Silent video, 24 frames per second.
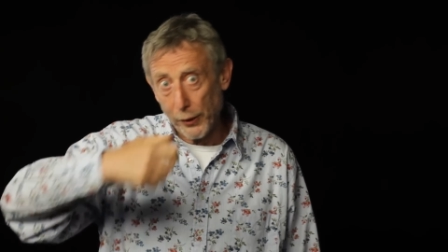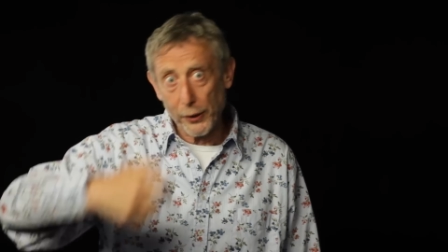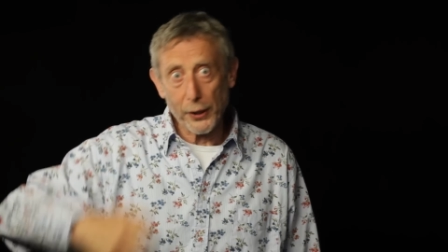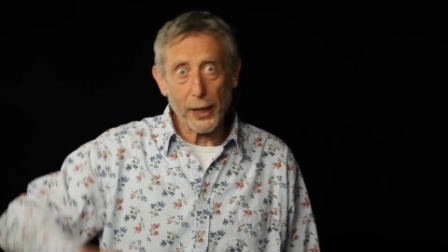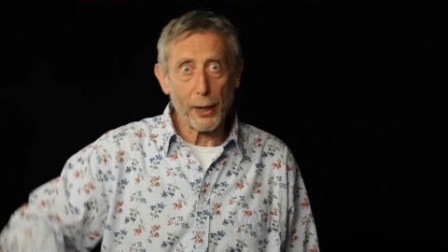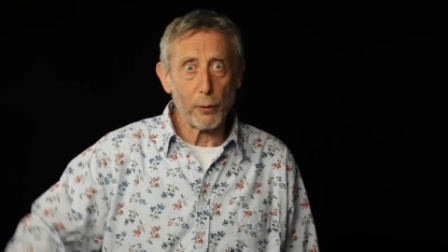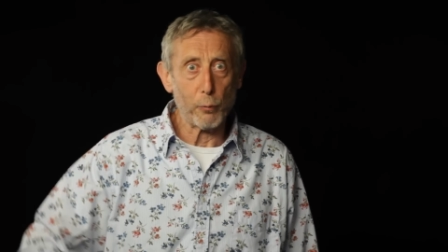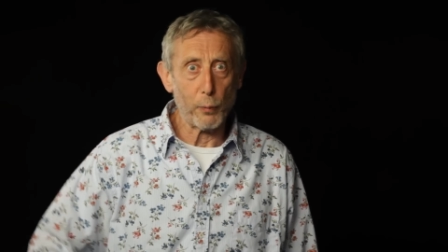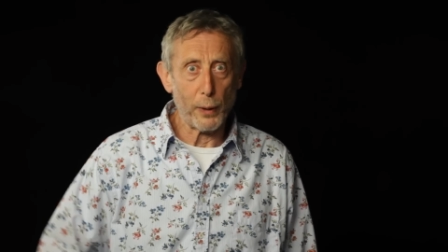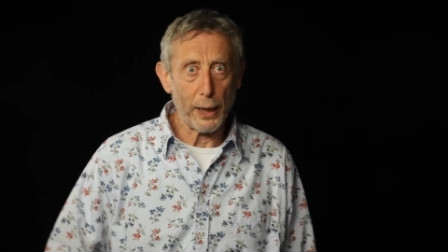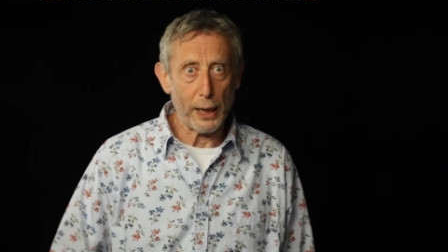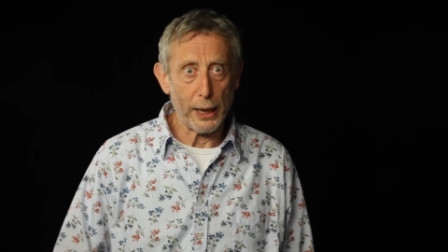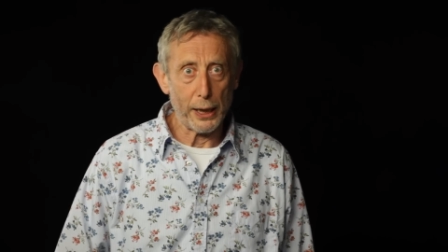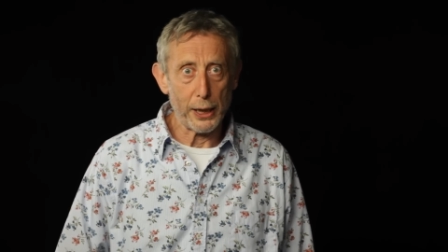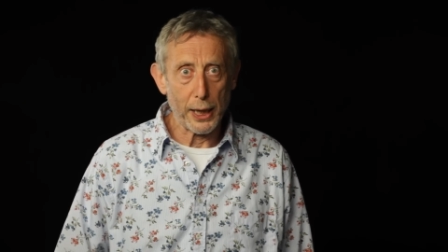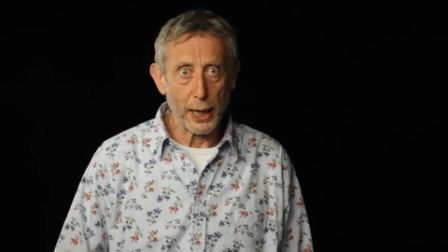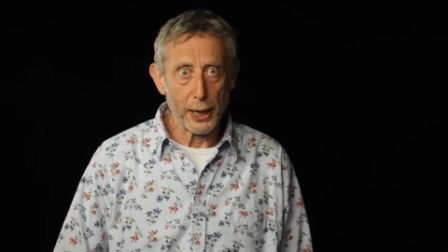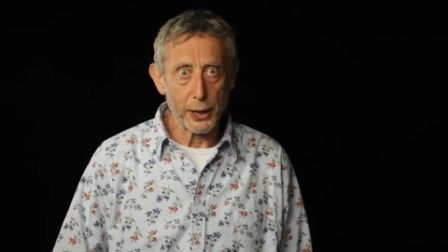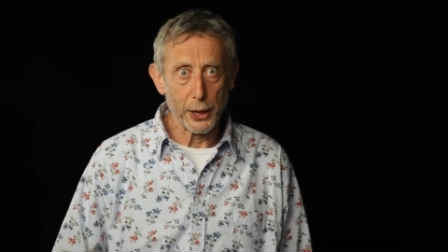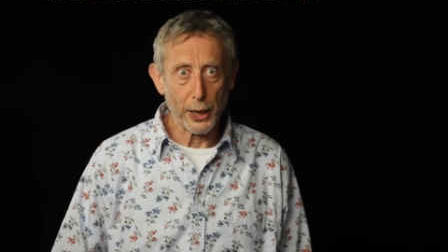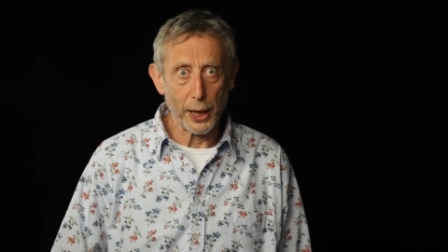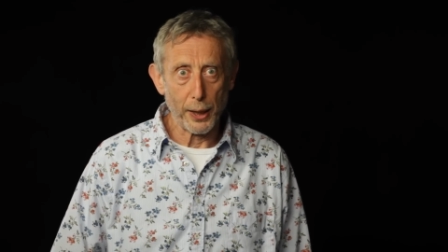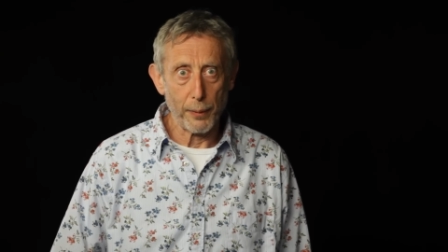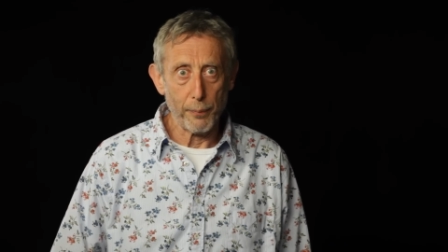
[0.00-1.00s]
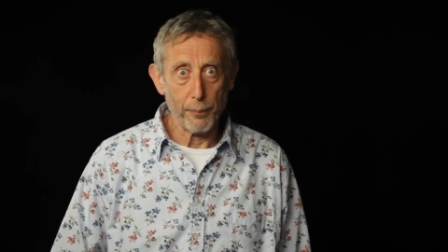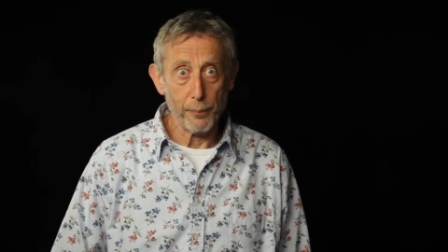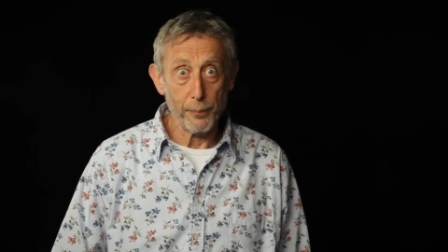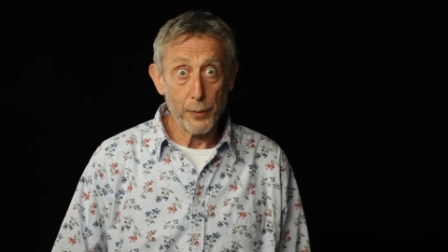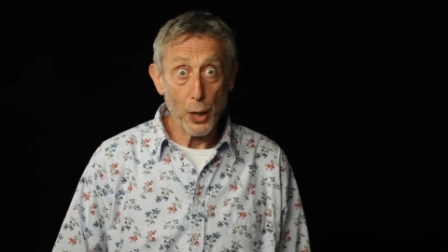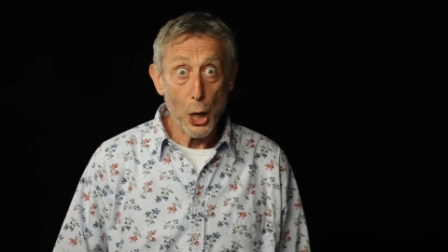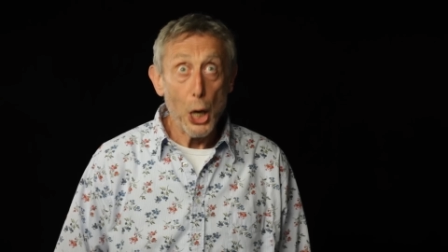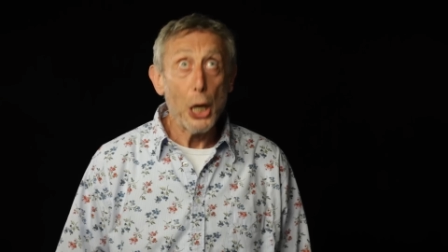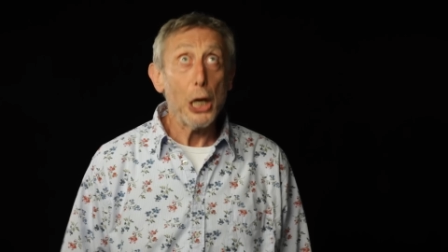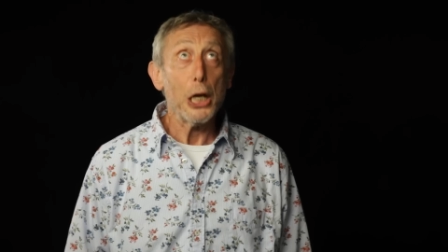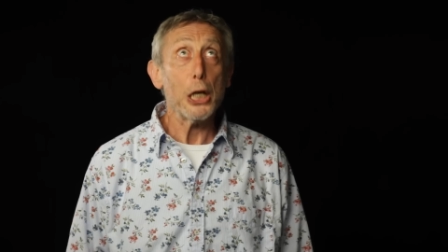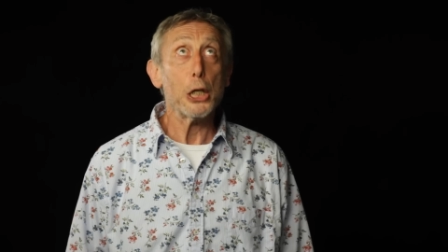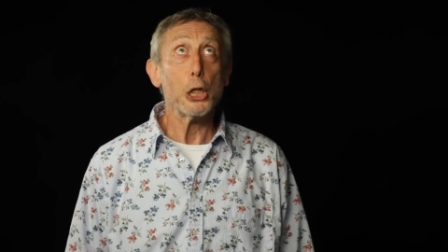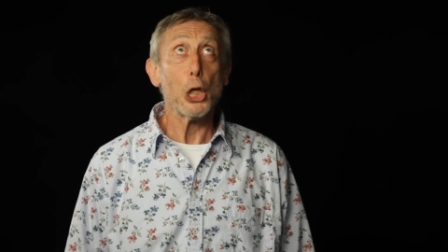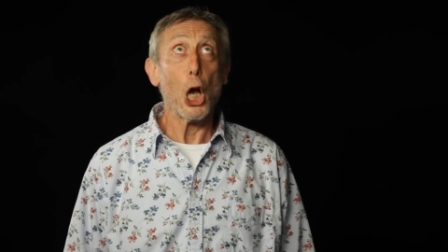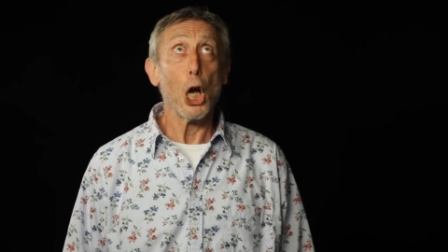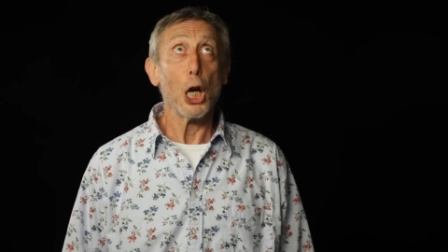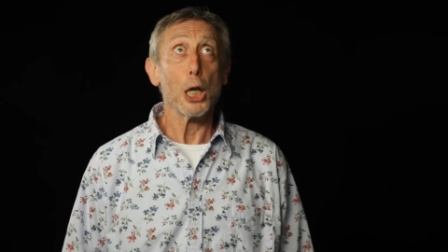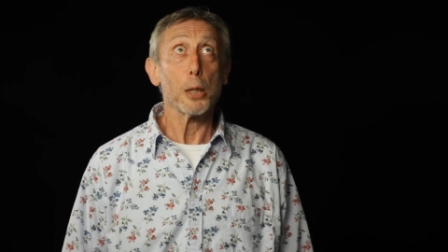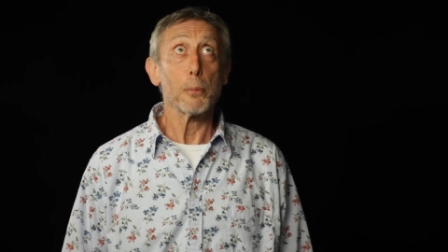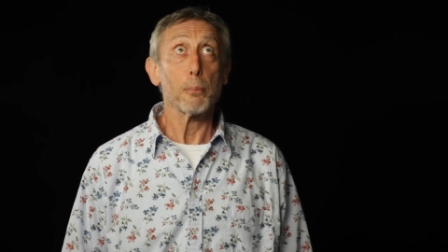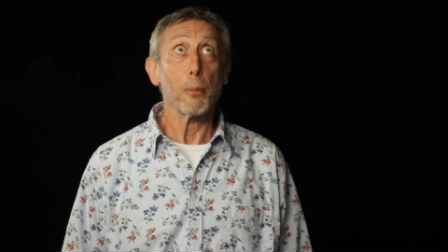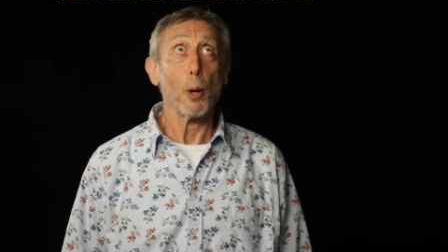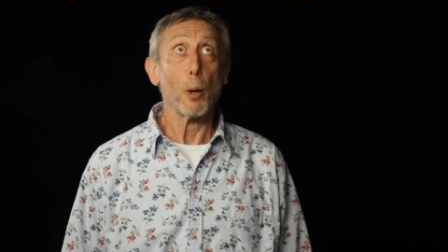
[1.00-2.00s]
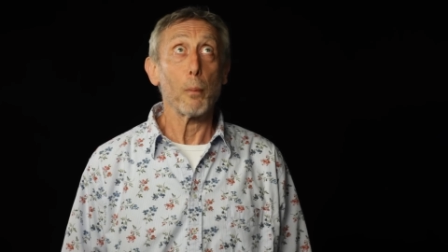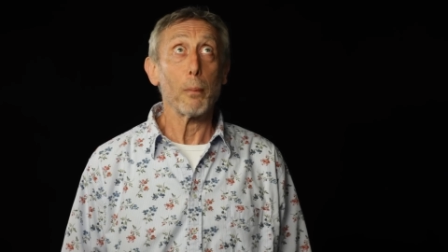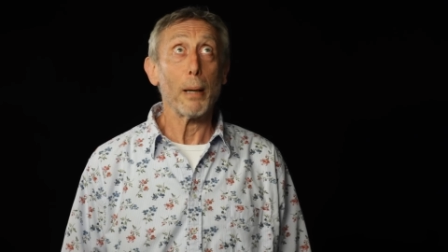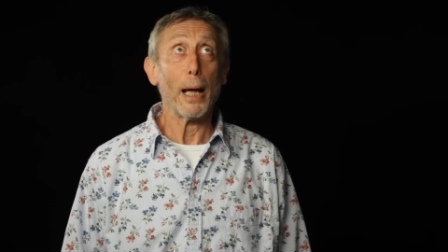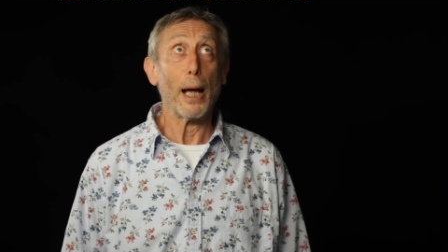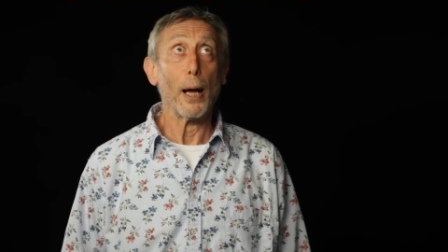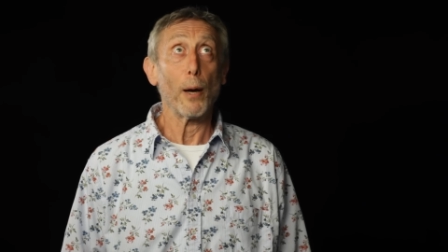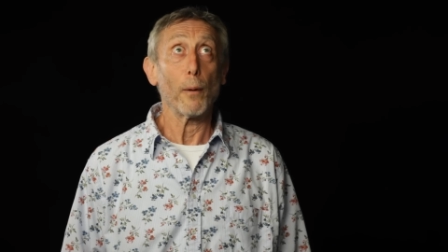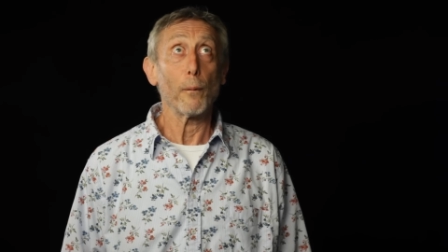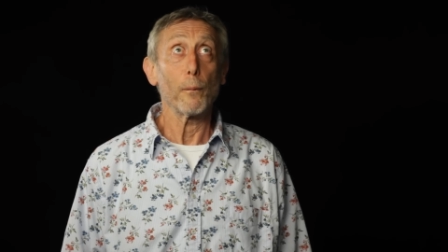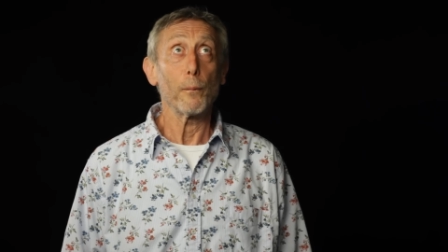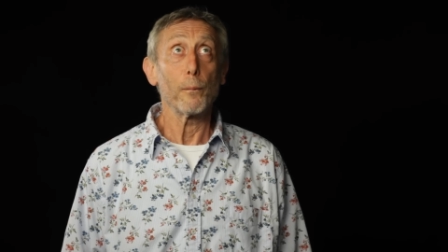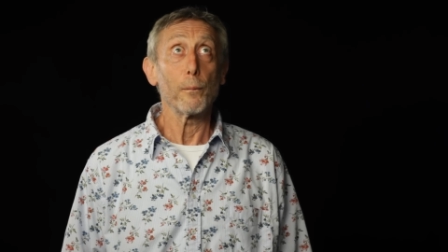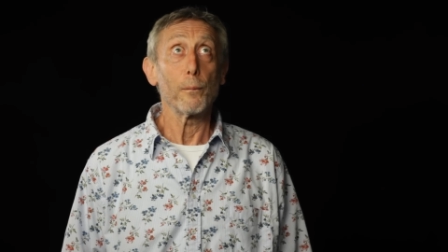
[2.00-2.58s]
and that really does it. His eyes pop out.